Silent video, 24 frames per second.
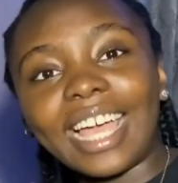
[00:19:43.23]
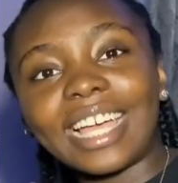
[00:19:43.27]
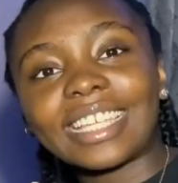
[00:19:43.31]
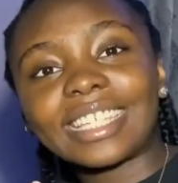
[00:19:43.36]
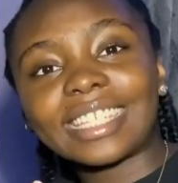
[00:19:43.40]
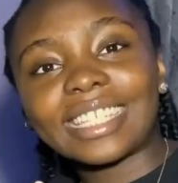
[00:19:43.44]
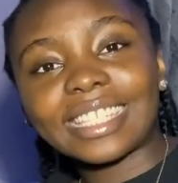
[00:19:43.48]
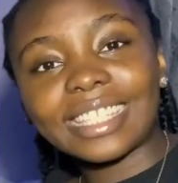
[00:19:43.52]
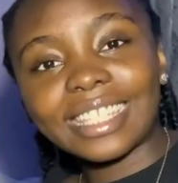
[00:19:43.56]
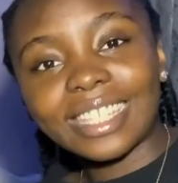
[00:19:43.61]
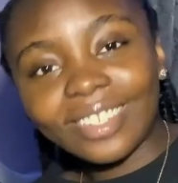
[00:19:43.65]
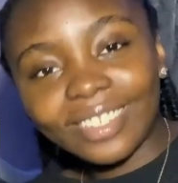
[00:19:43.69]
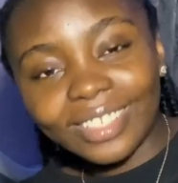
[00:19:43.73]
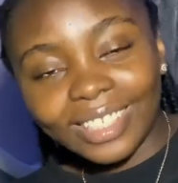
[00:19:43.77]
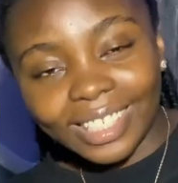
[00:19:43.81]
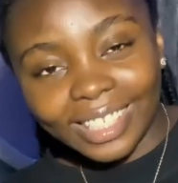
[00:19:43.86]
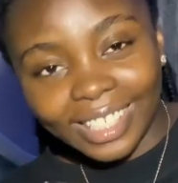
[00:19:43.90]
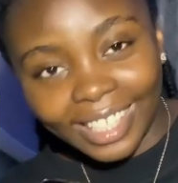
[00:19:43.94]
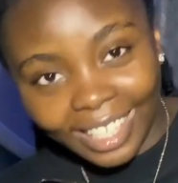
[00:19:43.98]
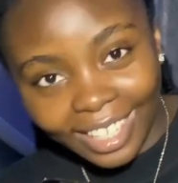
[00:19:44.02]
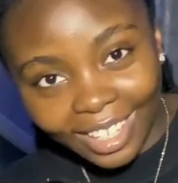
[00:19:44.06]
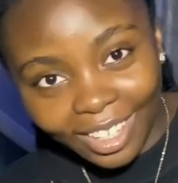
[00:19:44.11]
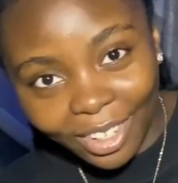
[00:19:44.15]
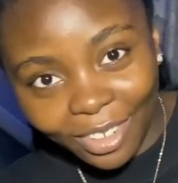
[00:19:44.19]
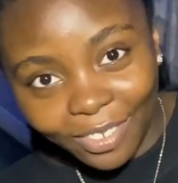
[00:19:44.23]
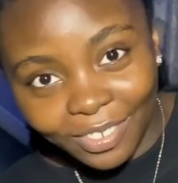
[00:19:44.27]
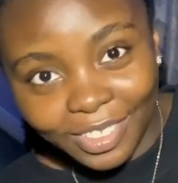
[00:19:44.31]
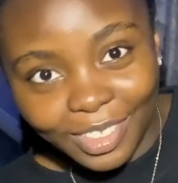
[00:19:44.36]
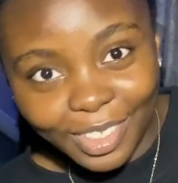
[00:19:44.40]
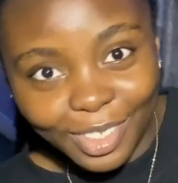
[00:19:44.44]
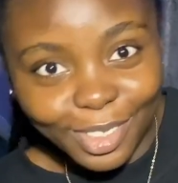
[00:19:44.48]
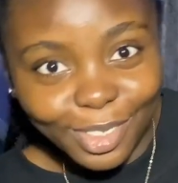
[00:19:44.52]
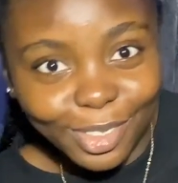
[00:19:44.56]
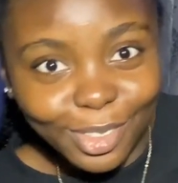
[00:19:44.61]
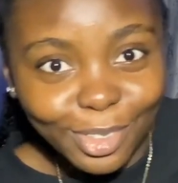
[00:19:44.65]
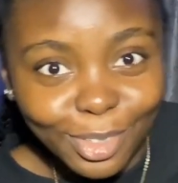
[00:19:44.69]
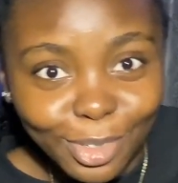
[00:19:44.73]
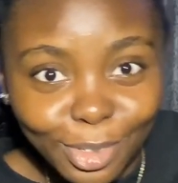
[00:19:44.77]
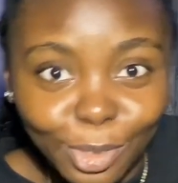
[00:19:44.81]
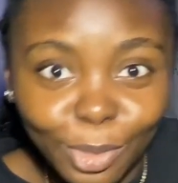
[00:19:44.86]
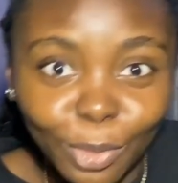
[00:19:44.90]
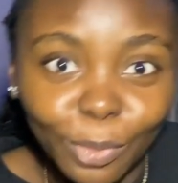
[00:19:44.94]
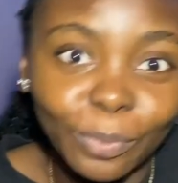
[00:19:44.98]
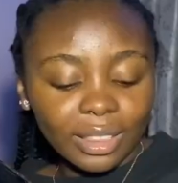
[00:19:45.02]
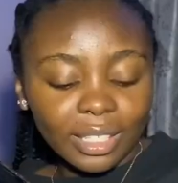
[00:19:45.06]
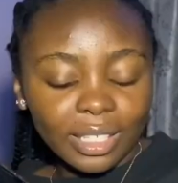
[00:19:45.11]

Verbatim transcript: still the king of the school.